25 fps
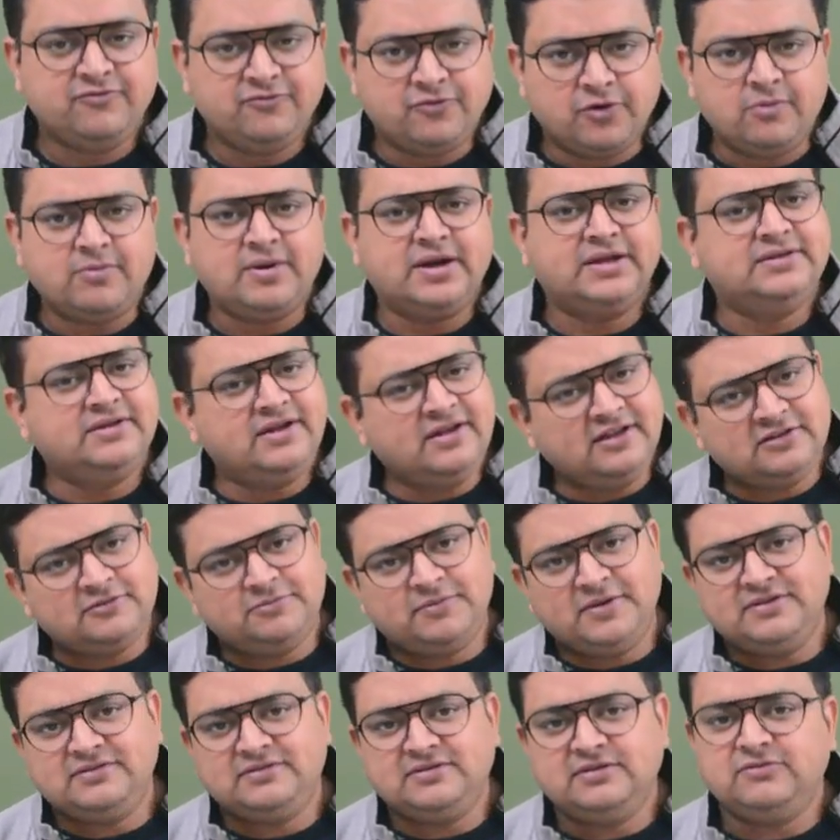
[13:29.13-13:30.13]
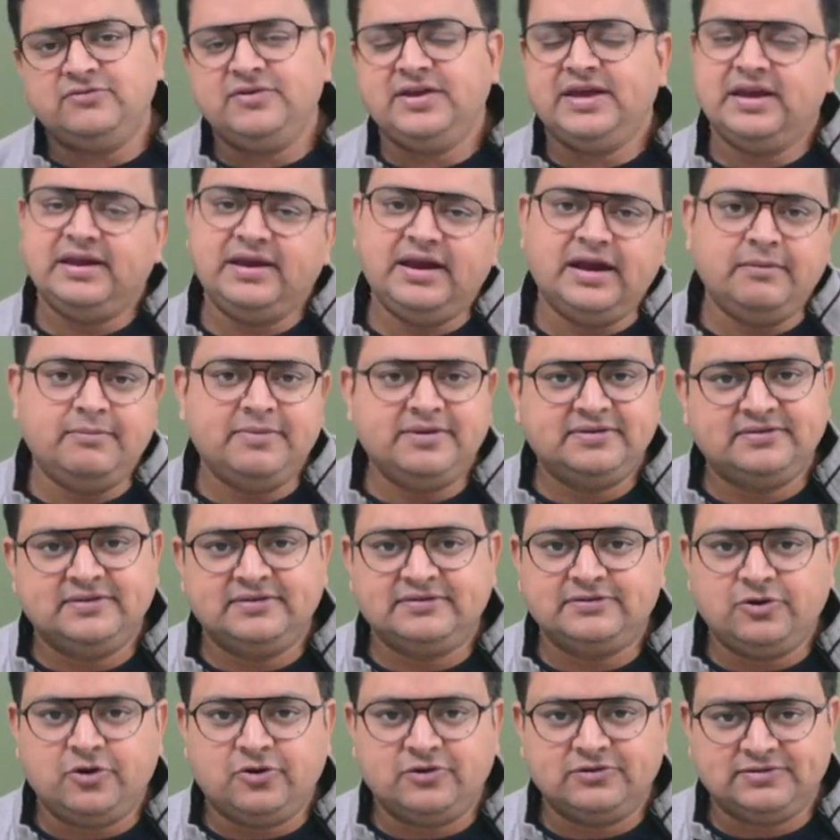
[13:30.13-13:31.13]
From other expenses, we can get
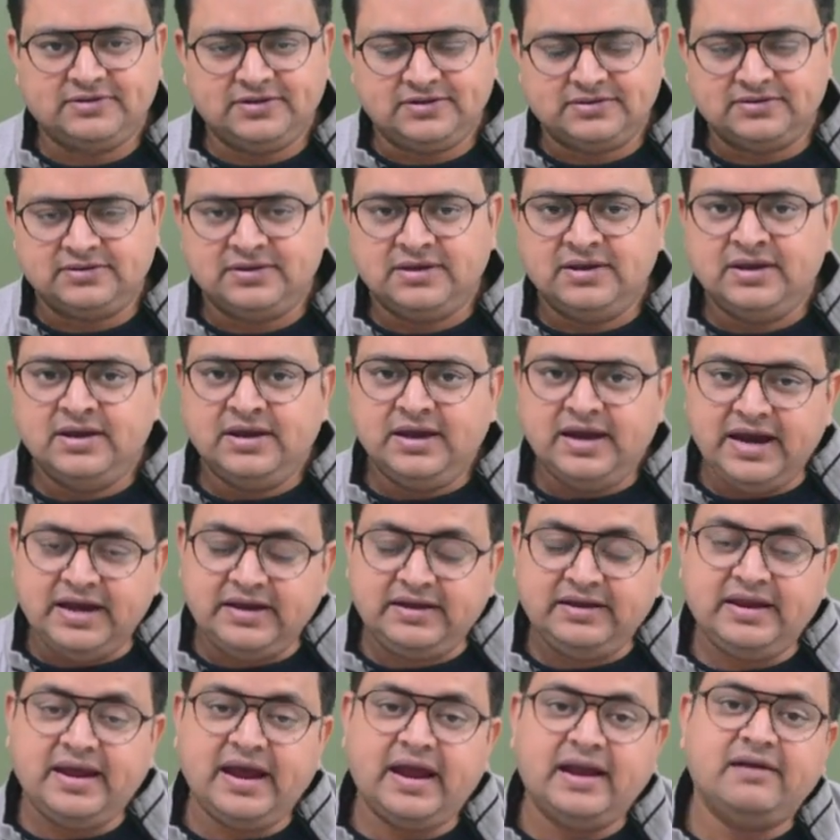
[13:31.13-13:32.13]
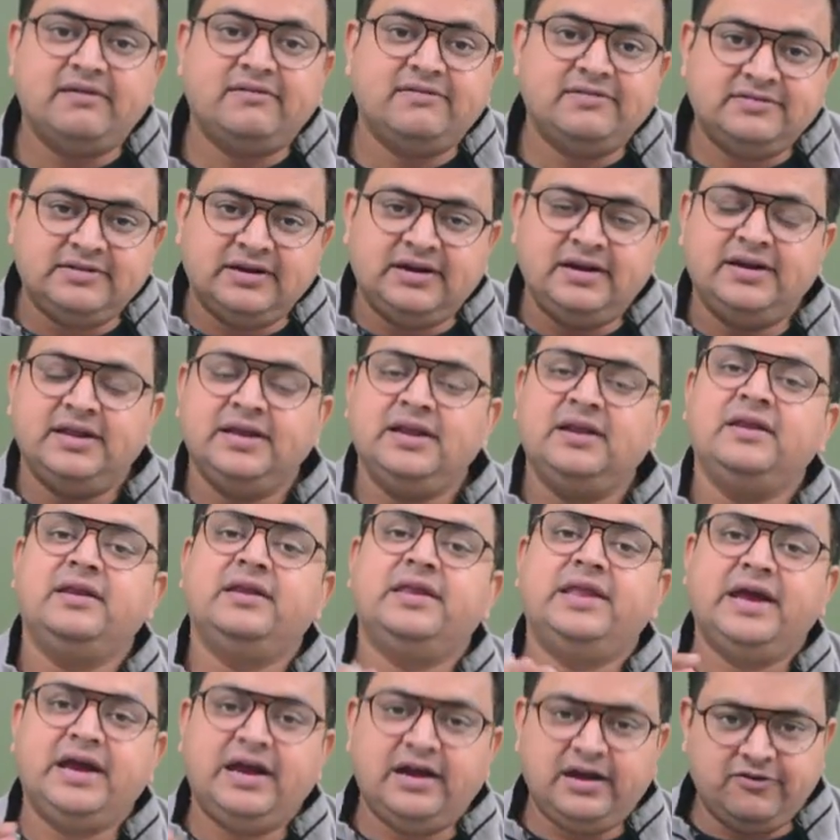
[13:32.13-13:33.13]
business losses it can result in
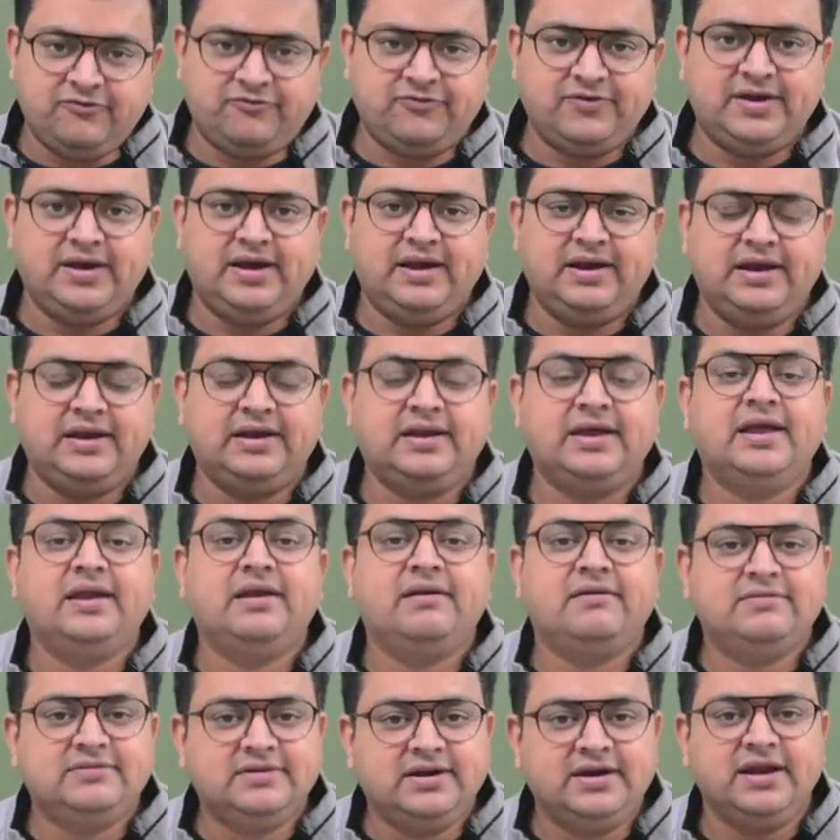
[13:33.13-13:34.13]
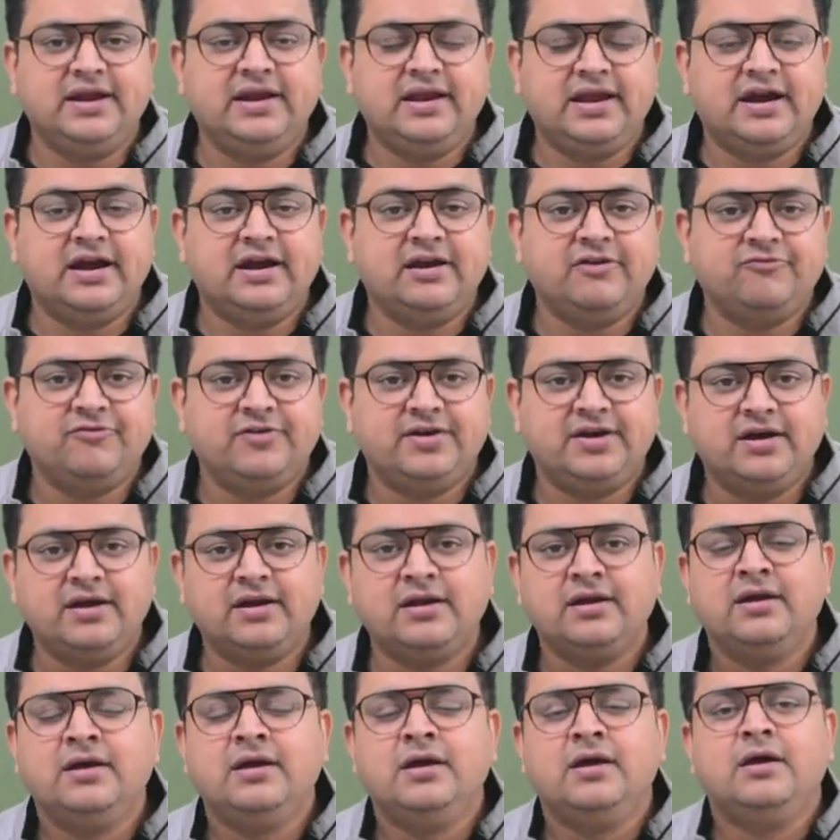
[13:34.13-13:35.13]
negative figure it can result in negative
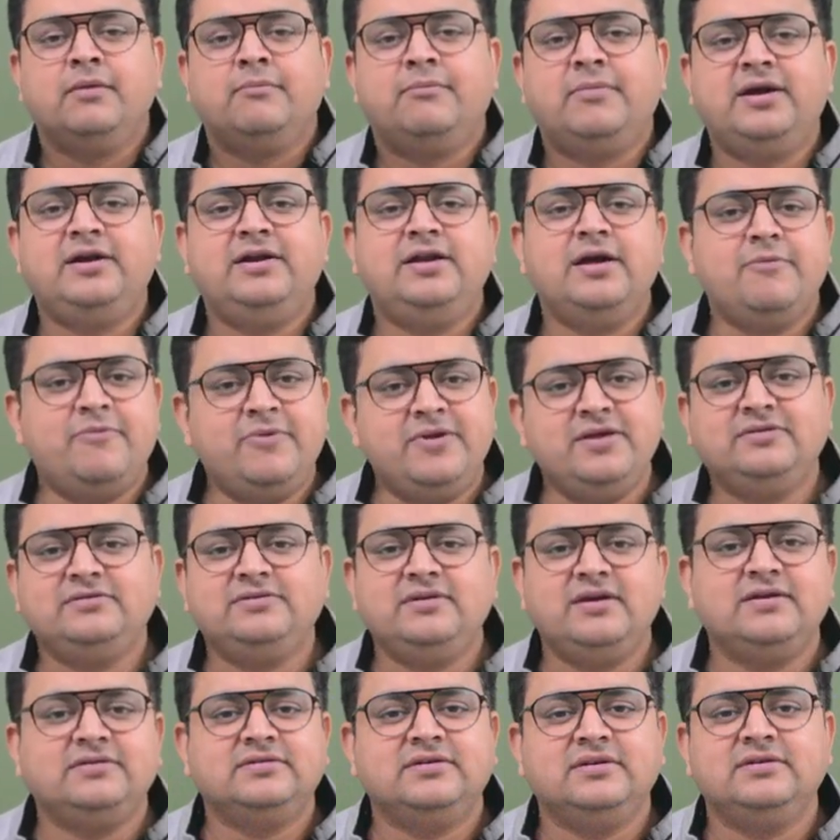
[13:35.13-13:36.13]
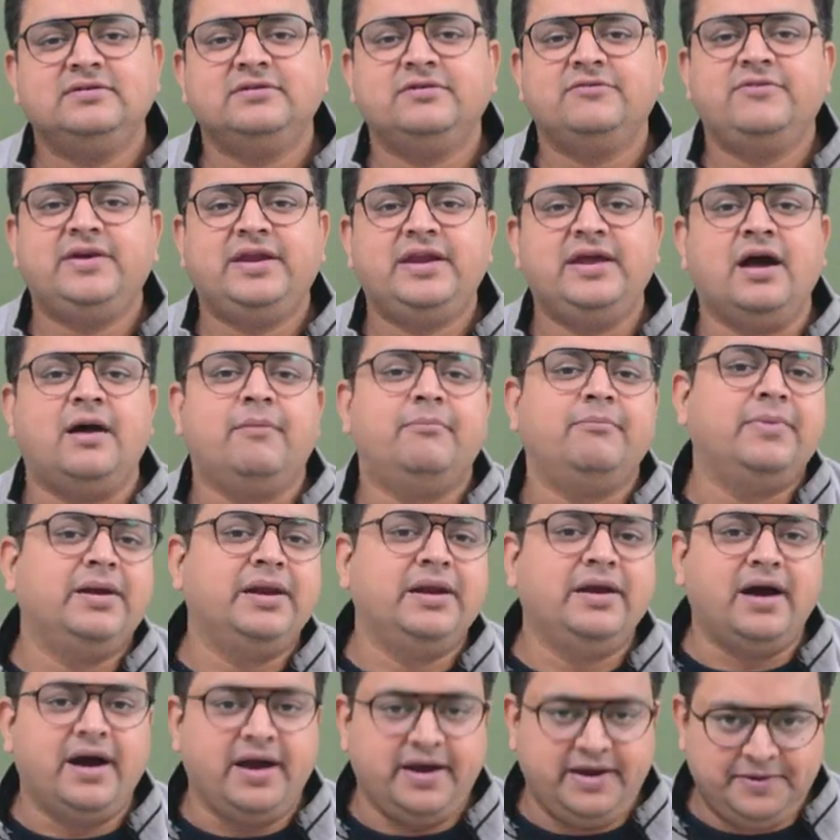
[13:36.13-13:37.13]
figure but depreciation is a very
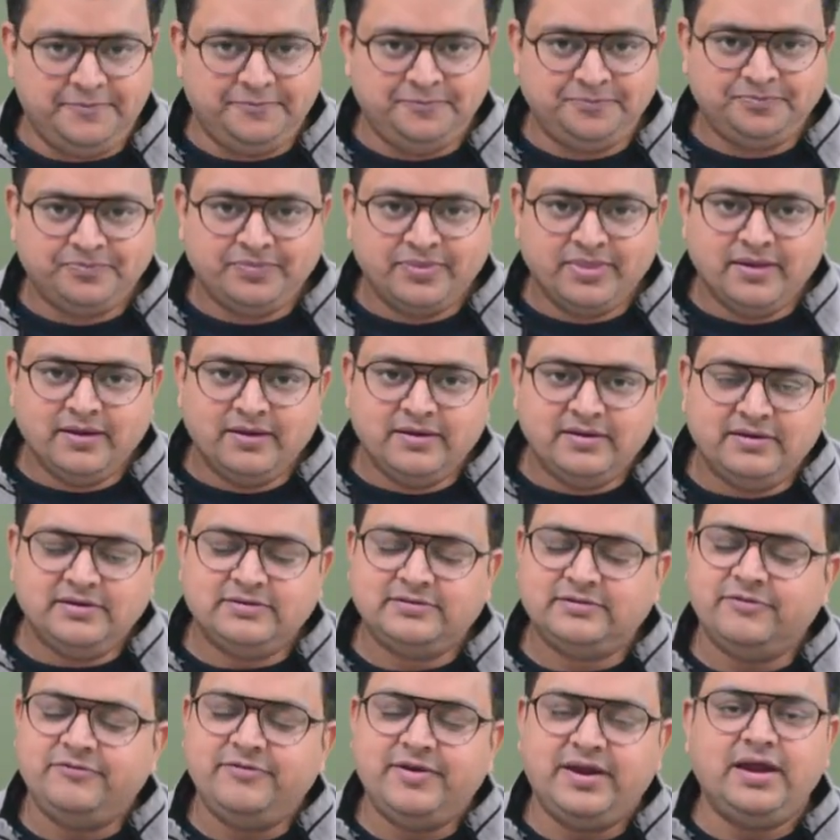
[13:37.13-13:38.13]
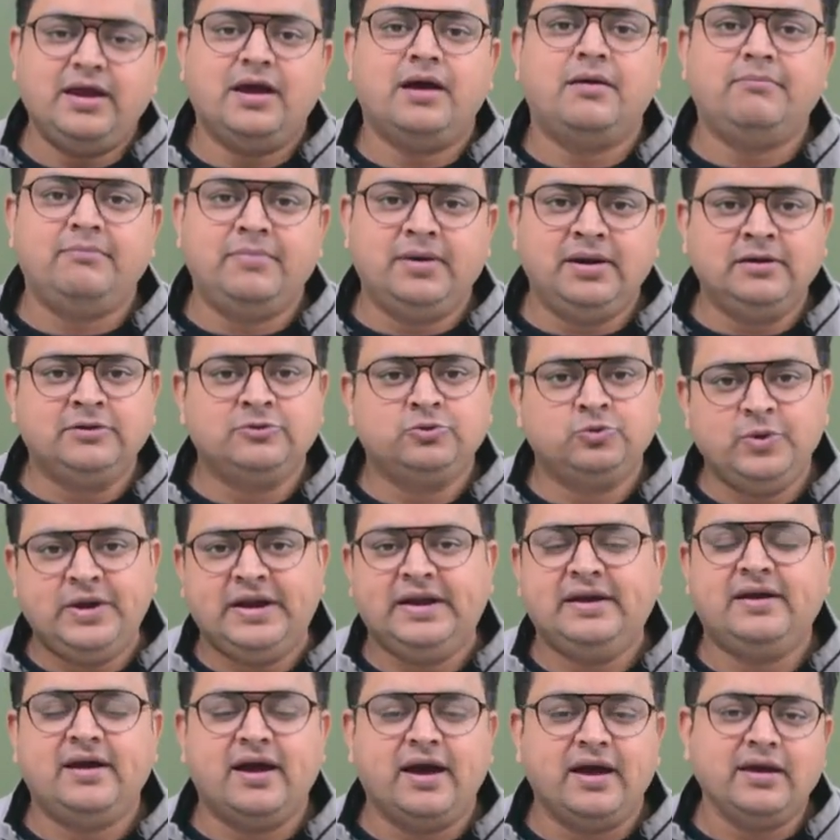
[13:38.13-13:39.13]
humble guy it's a very humble
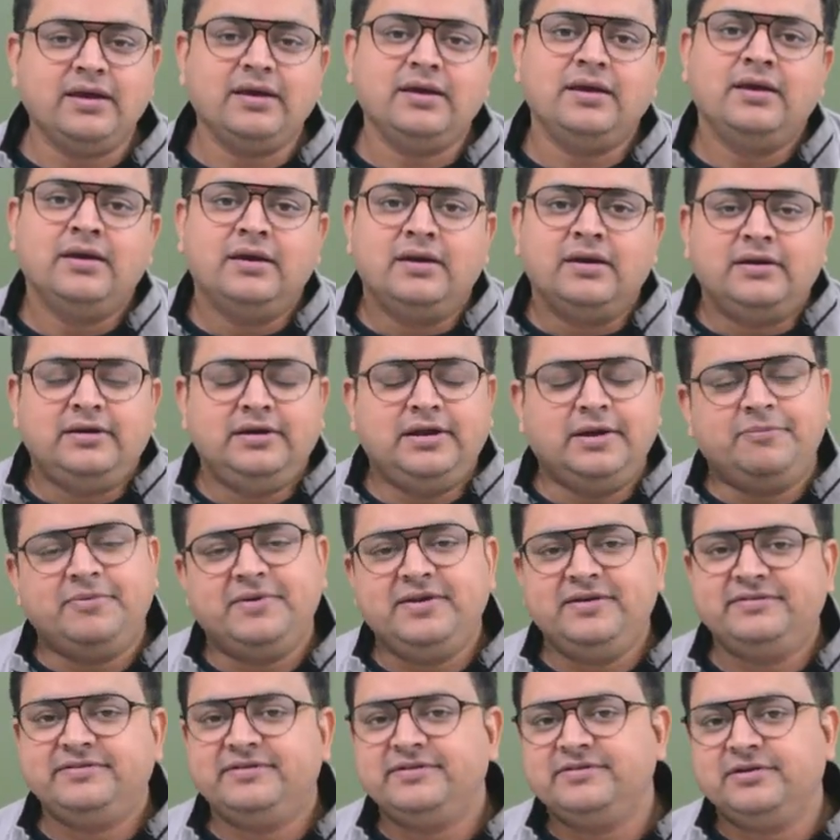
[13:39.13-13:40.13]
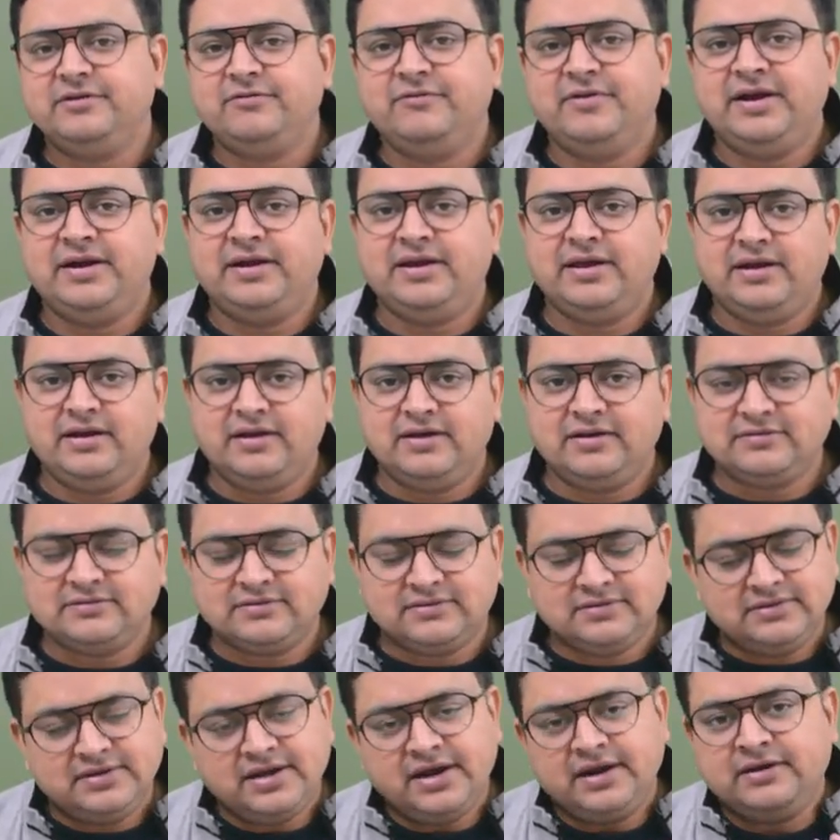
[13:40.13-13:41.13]
sweet guy Depreciation will tell
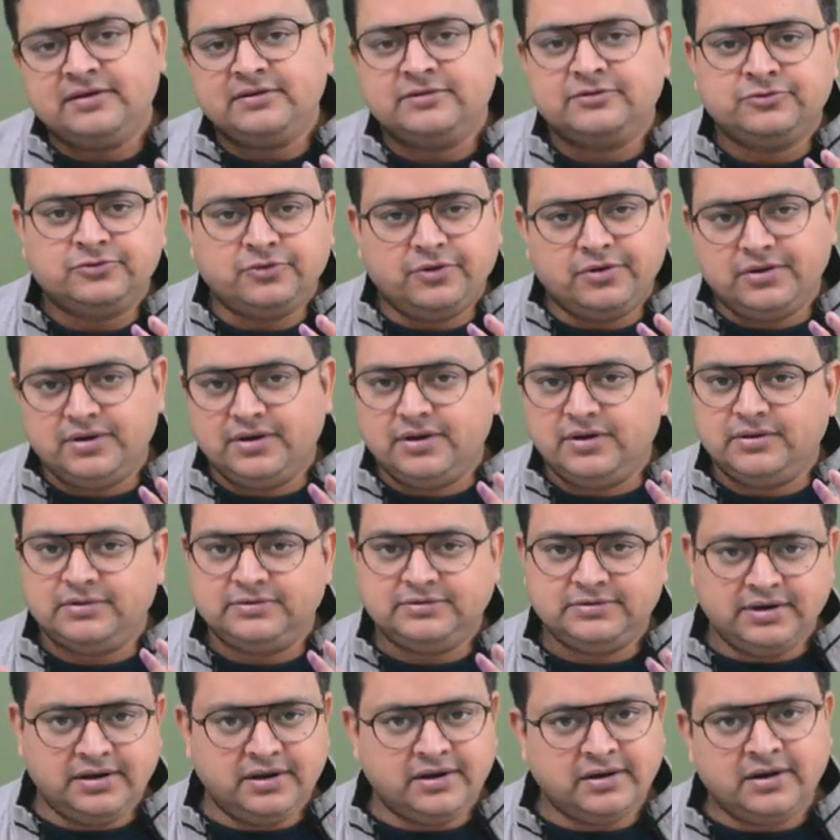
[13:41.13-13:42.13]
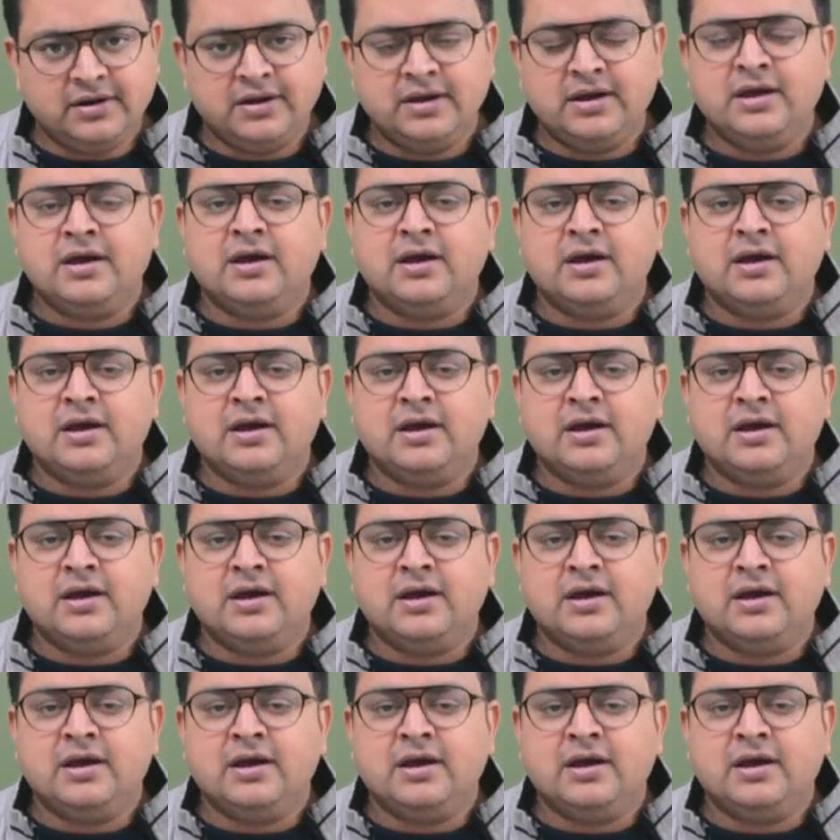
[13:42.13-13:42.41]
us that, uh, sir,